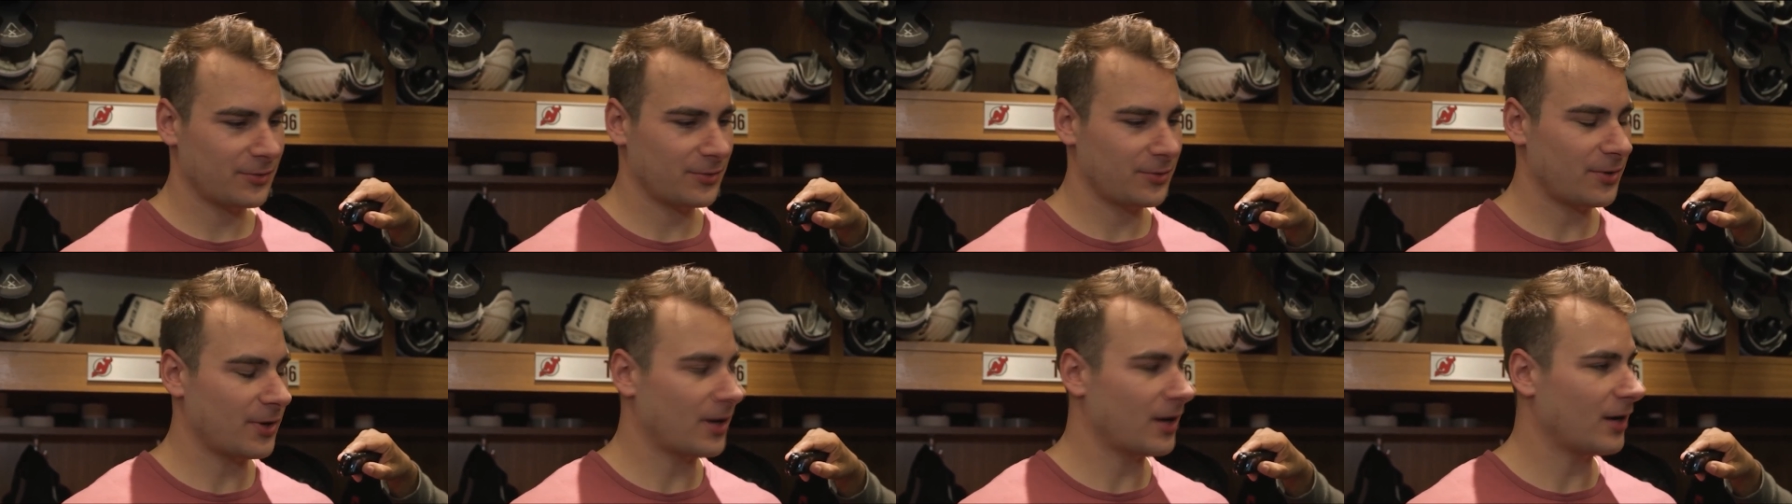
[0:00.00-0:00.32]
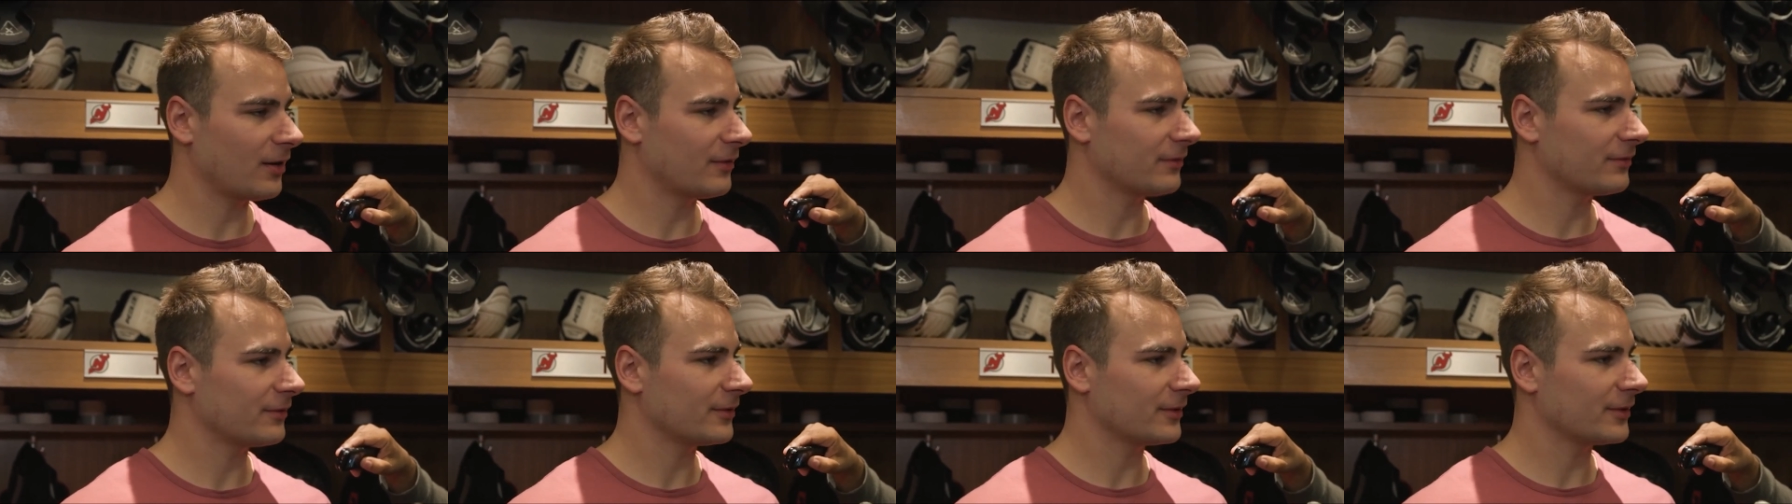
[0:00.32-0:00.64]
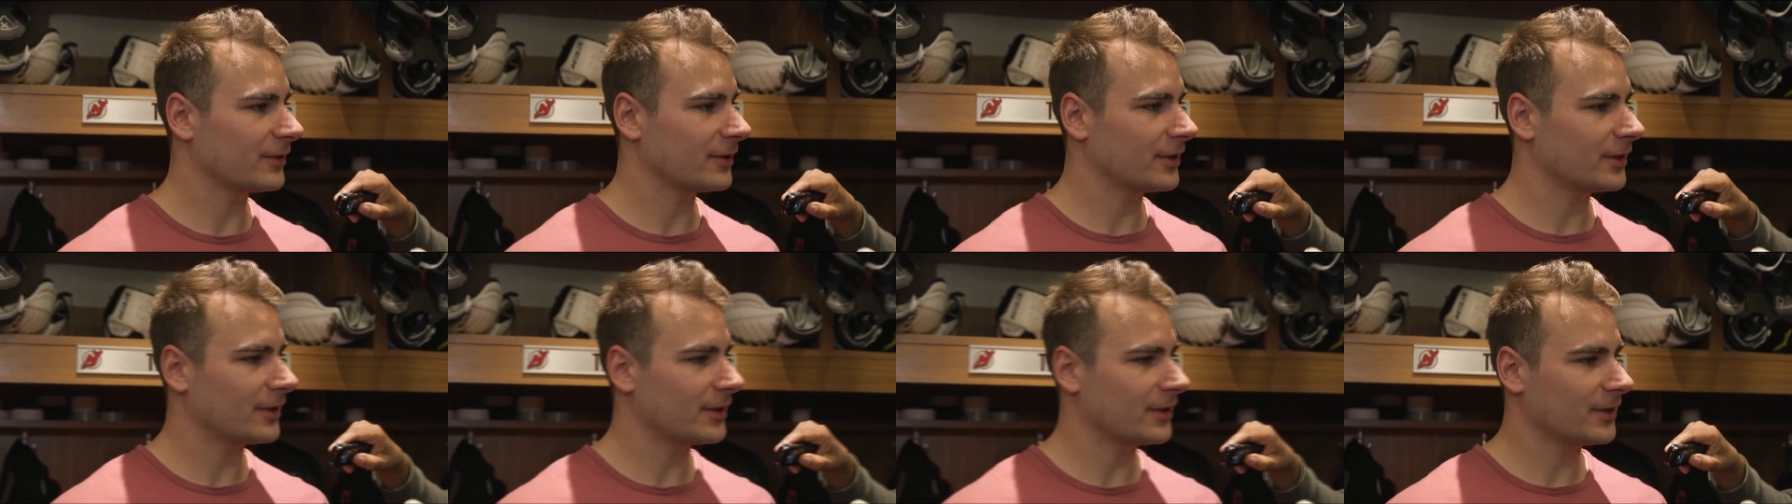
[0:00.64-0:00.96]
two off,
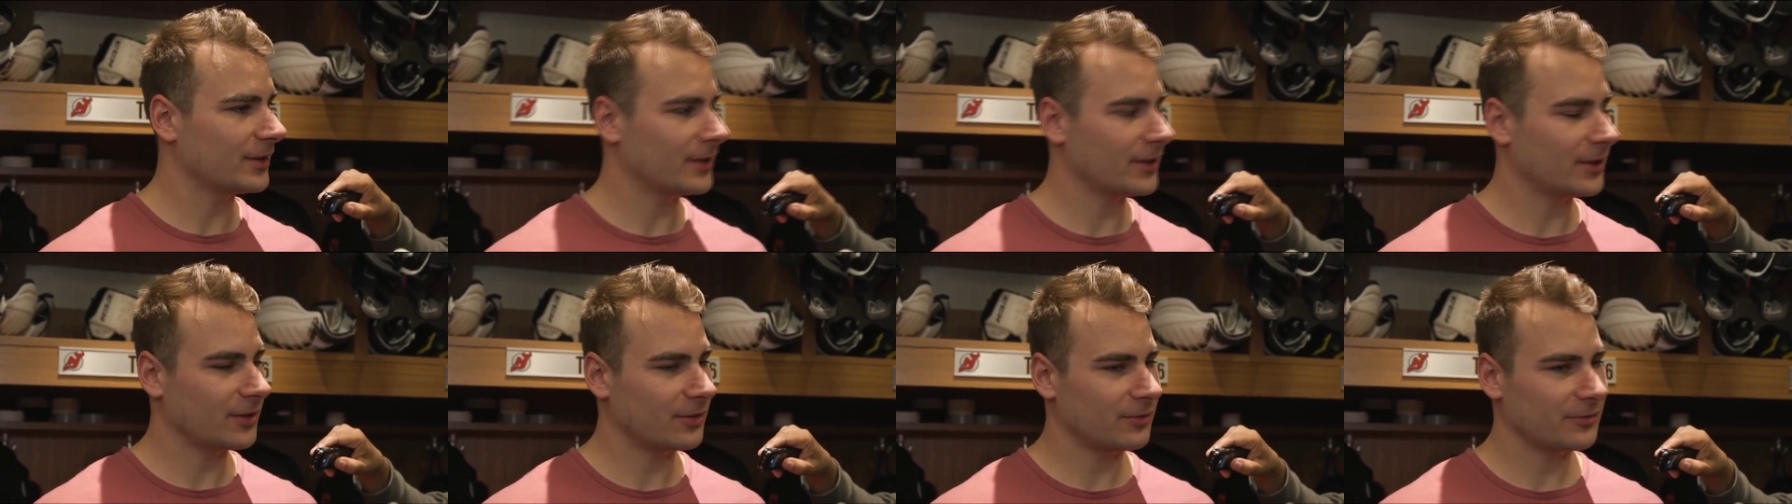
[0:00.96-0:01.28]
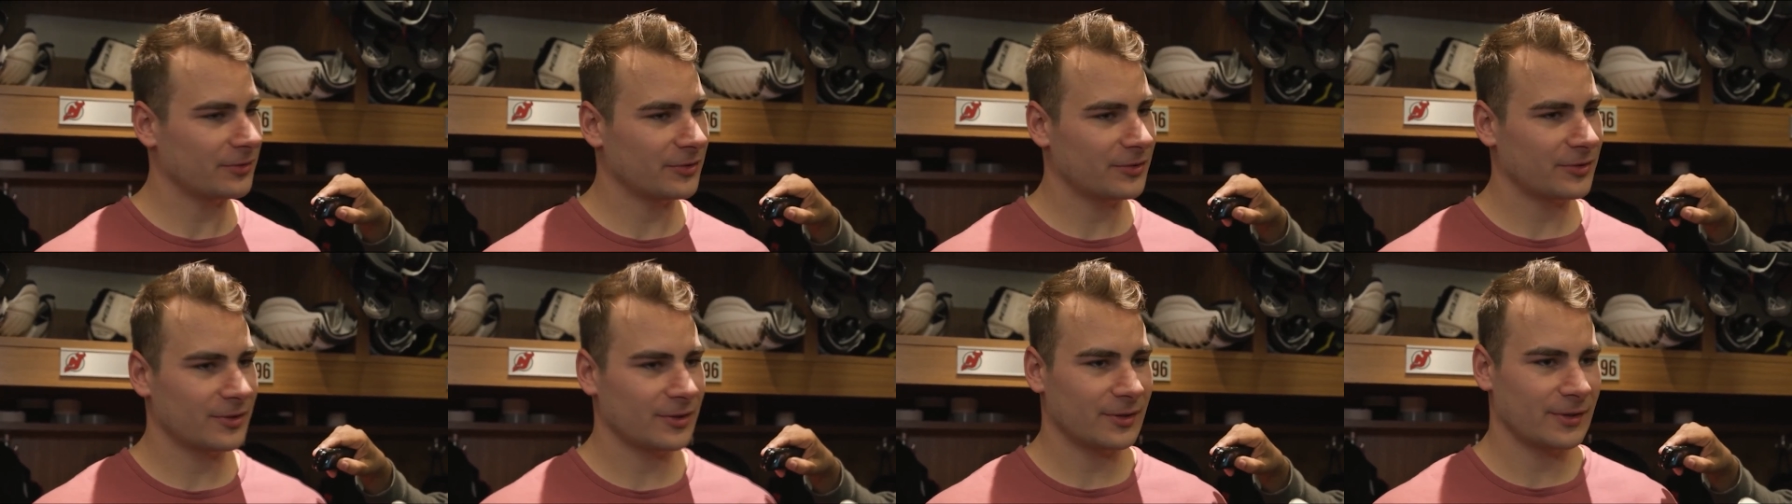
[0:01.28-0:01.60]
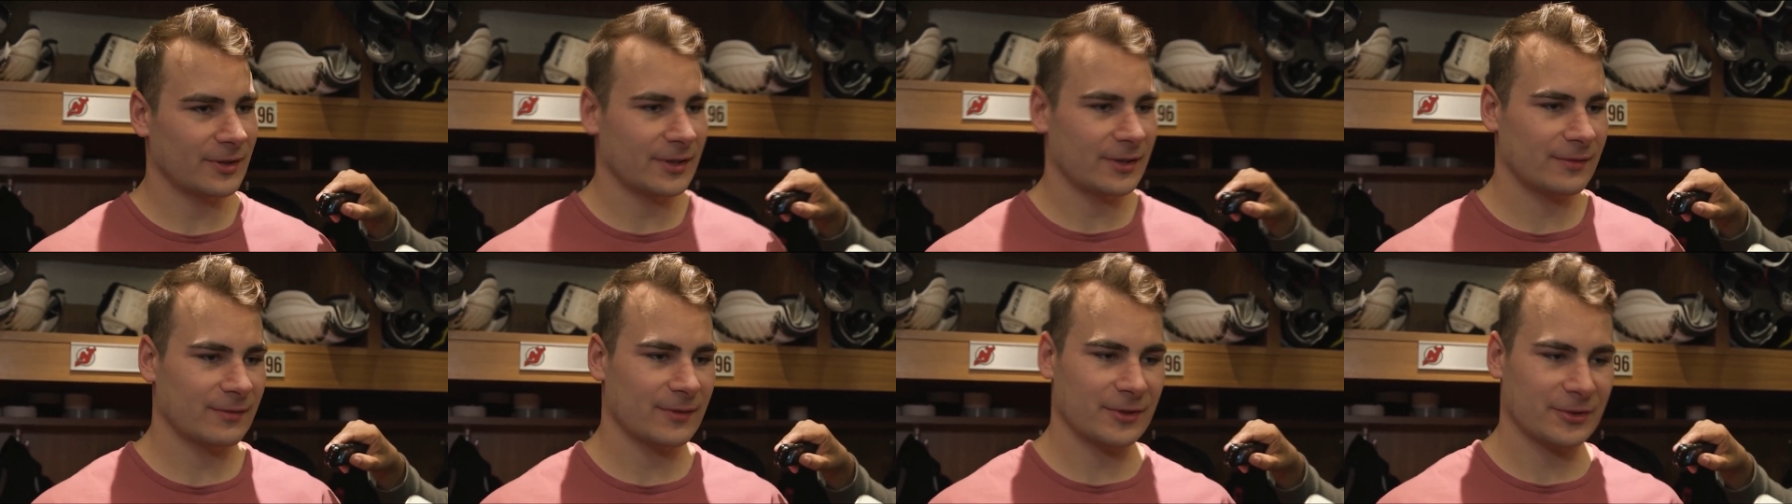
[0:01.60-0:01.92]
and, and then
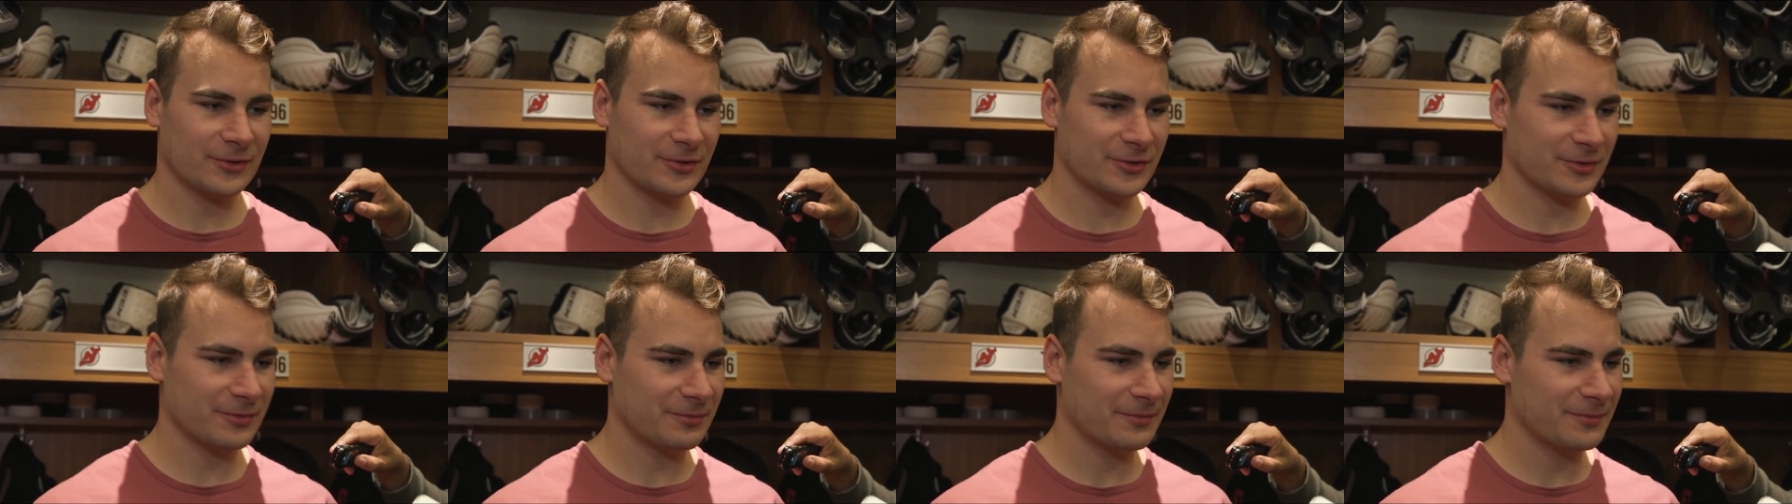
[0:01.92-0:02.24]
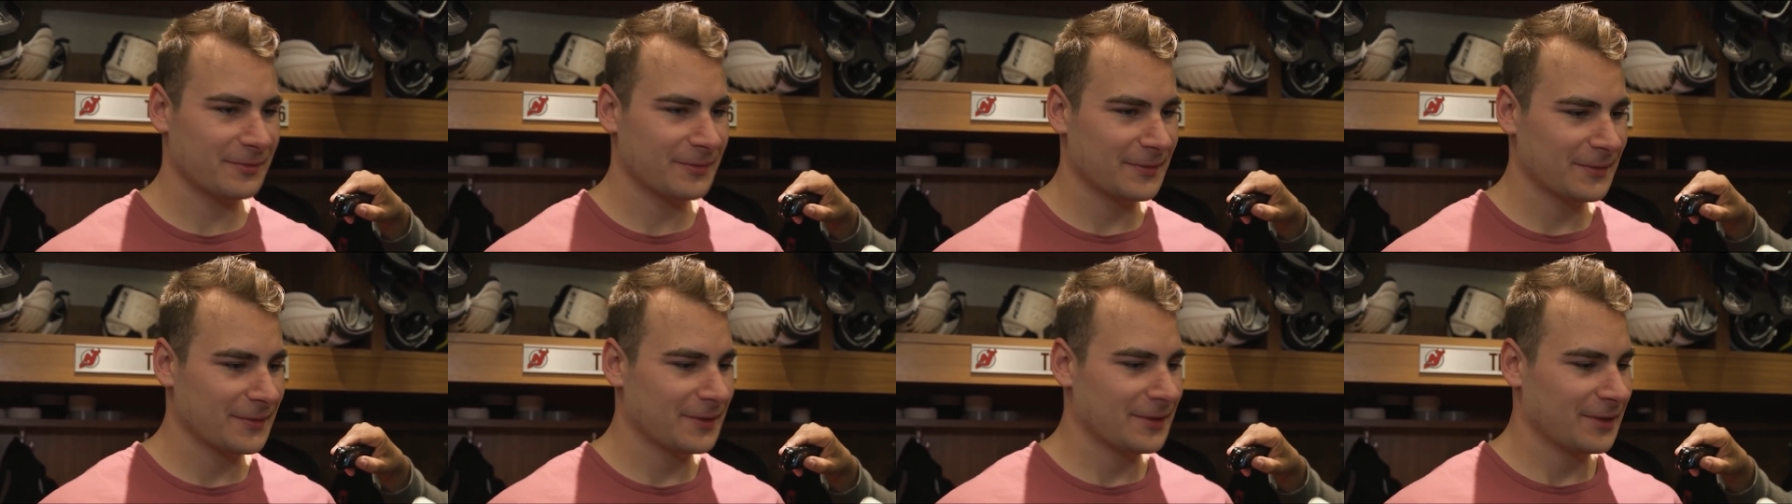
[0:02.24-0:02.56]
obviously there's some